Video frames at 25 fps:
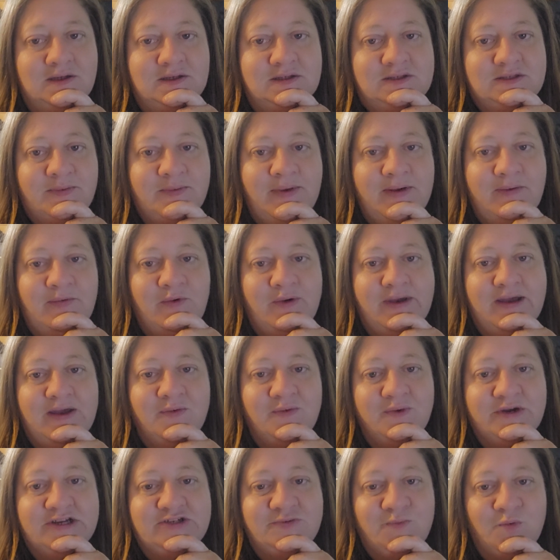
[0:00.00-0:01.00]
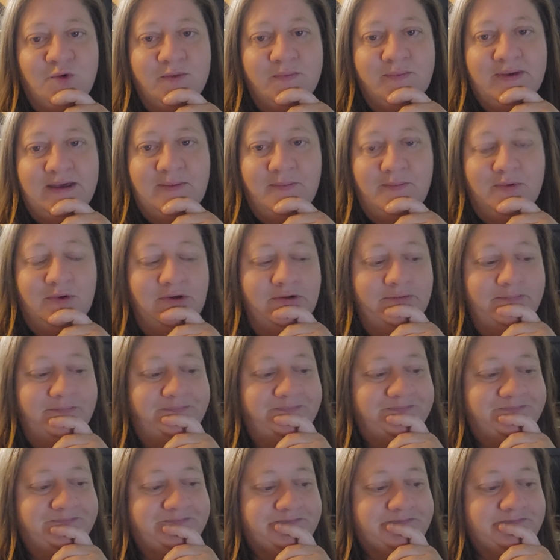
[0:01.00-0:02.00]
so maybe we can reach more people.
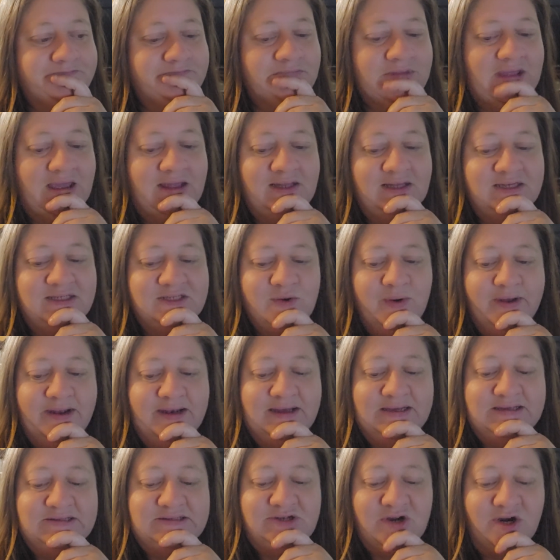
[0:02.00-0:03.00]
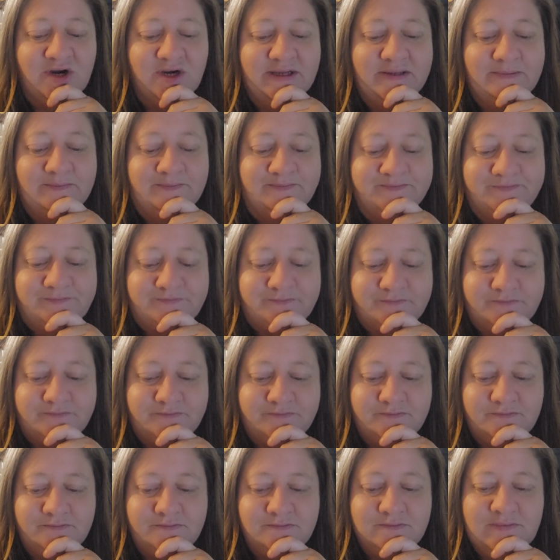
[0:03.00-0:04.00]
And let's go ahead and get started.
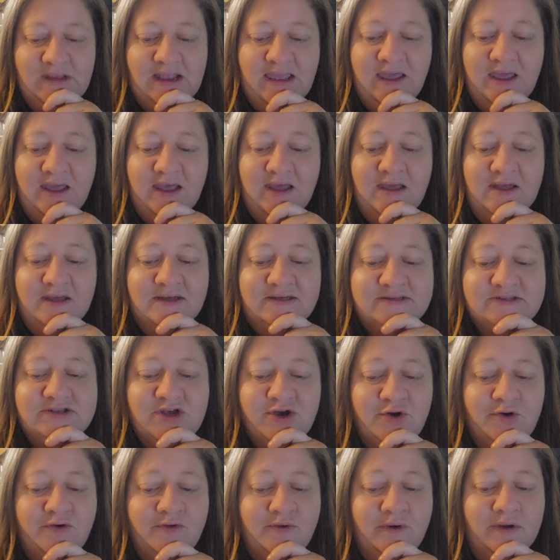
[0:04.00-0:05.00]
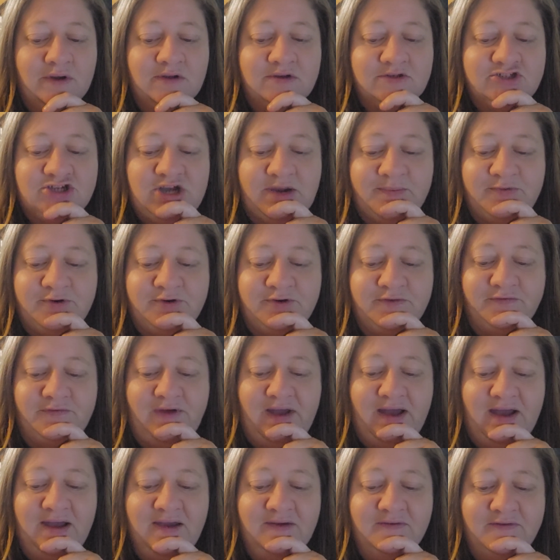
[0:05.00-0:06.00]
So chapter
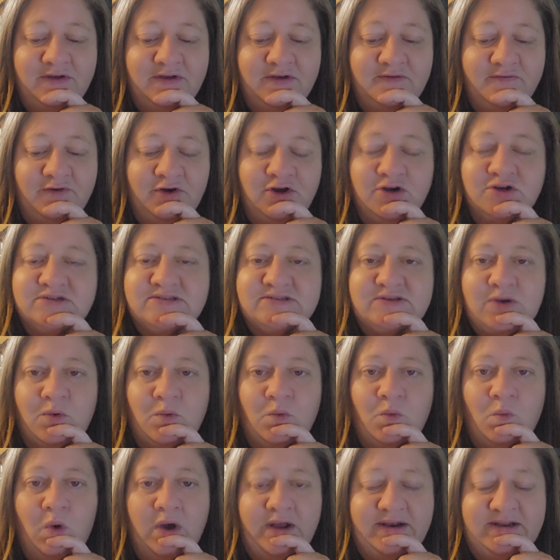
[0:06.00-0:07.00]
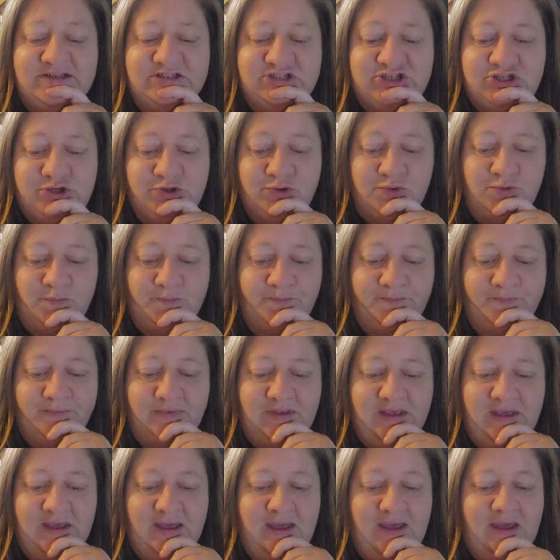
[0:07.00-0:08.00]
5 verse 1 and 2
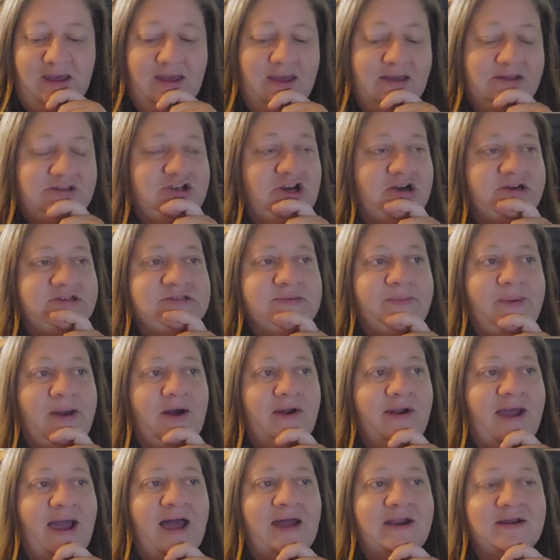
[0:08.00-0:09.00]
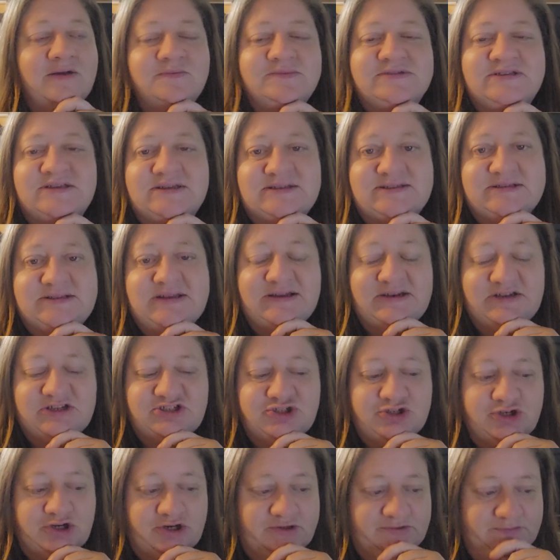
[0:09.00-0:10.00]
talks about Adam's
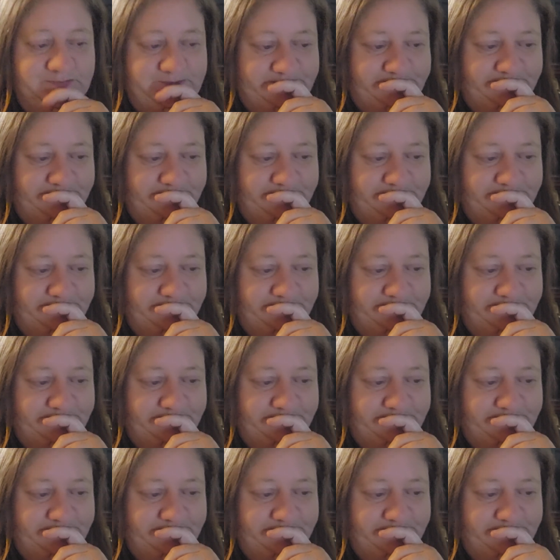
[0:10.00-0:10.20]
signature.